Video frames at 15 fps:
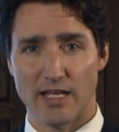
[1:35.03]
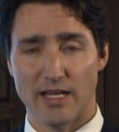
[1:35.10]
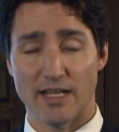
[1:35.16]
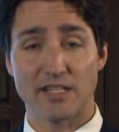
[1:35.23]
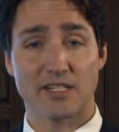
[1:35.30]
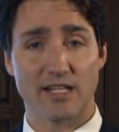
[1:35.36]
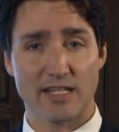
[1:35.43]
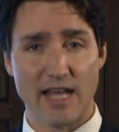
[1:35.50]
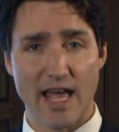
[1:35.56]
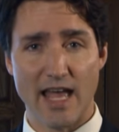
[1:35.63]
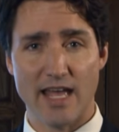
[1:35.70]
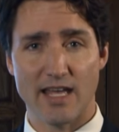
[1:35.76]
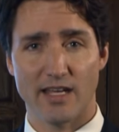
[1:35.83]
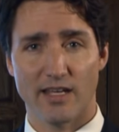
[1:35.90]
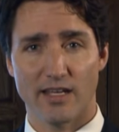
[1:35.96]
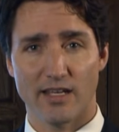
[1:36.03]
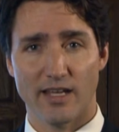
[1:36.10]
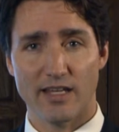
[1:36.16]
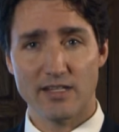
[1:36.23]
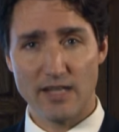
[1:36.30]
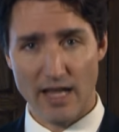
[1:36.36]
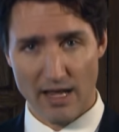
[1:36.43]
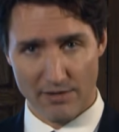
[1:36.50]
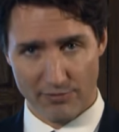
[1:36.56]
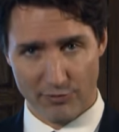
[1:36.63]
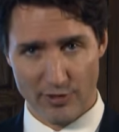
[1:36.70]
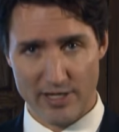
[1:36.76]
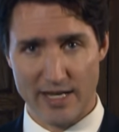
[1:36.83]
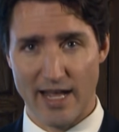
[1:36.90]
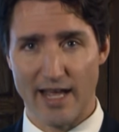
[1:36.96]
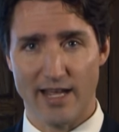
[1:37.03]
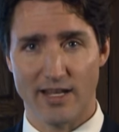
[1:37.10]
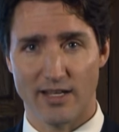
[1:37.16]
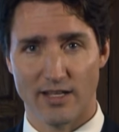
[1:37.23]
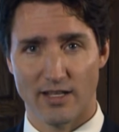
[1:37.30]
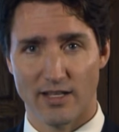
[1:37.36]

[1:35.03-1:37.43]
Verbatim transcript: and today and every day,